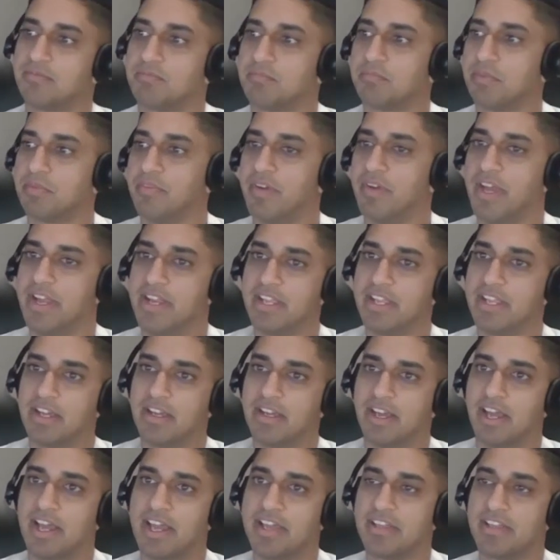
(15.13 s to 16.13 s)
providing a
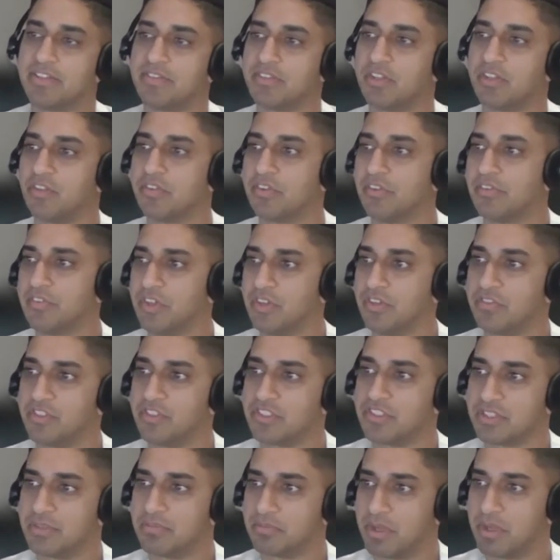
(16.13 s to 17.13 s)
high-level overview of
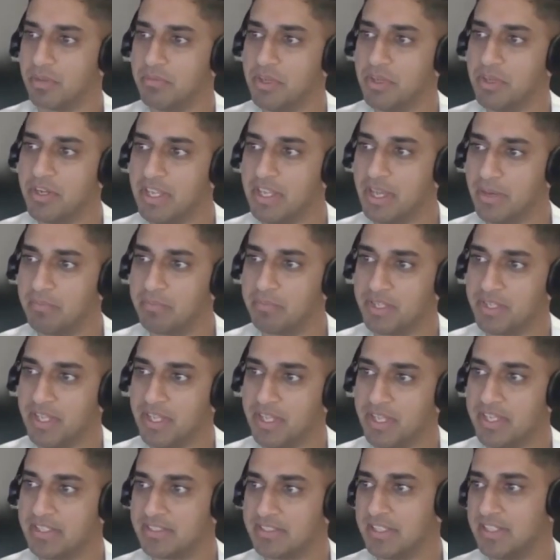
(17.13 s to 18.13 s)
just some community
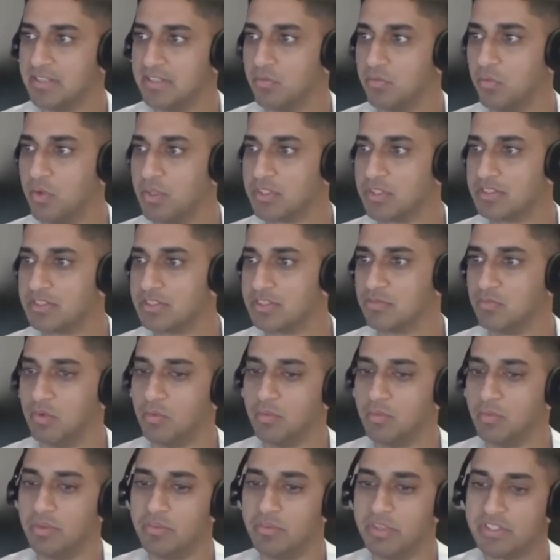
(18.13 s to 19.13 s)
updates and what
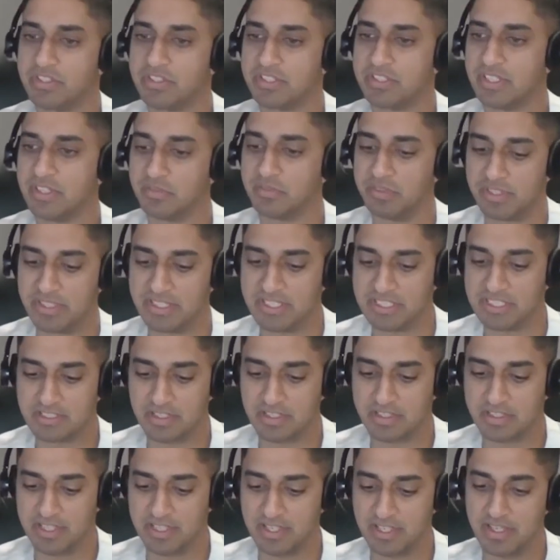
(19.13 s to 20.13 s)
we've recently released
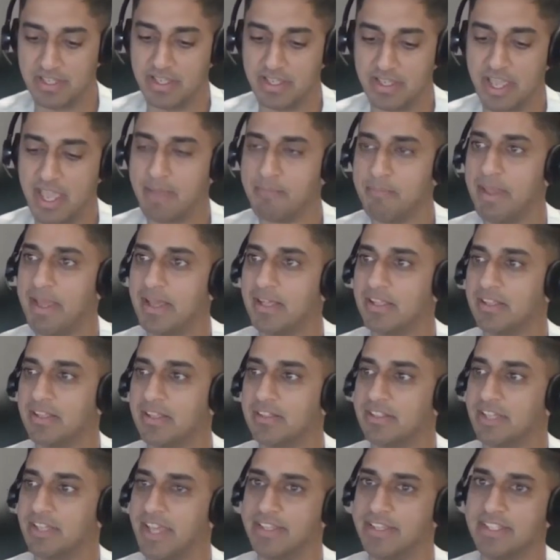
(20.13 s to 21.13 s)
on the
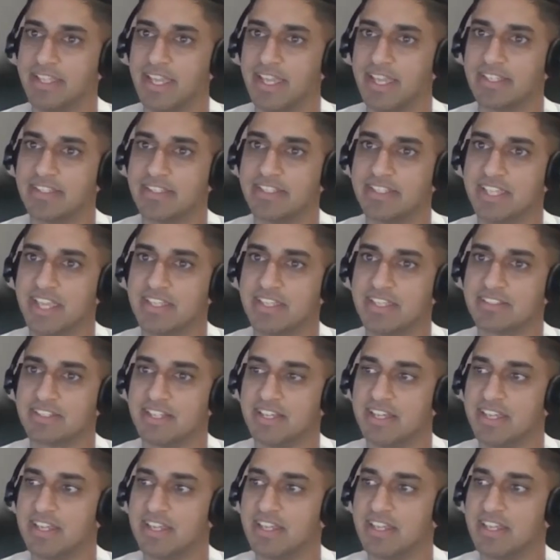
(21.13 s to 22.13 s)
ML and the SDK
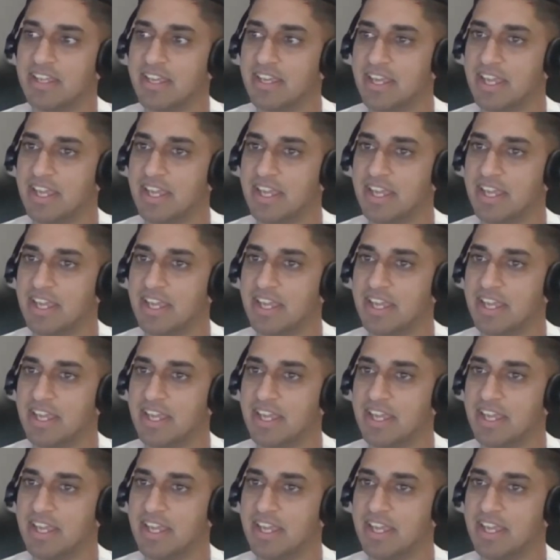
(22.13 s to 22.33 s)
side.